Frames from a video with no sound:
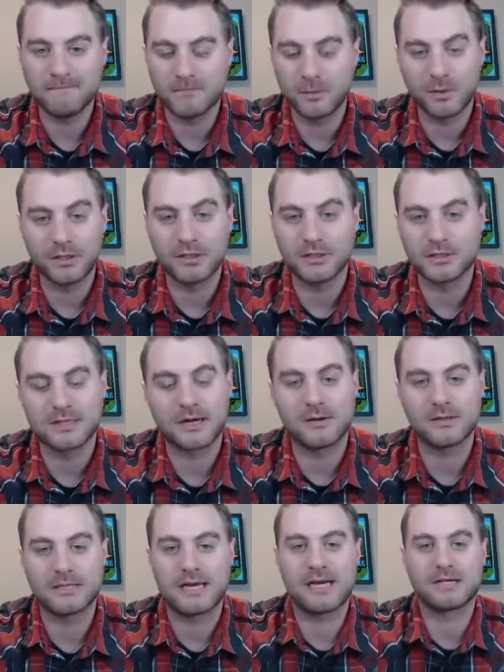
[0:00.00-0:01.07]
really just
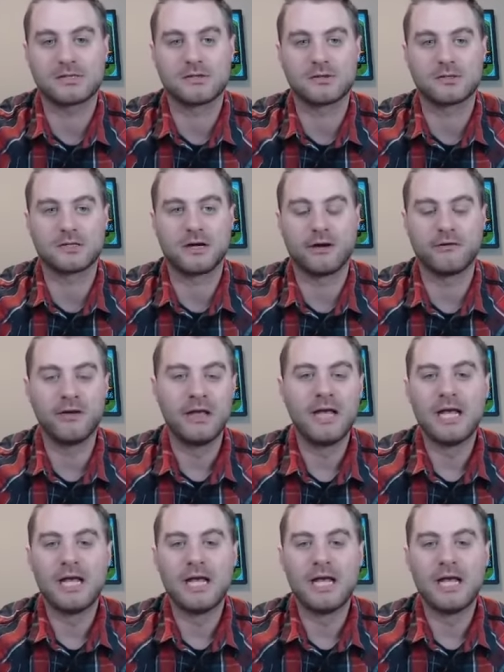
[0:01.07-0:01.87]
always ask yourself,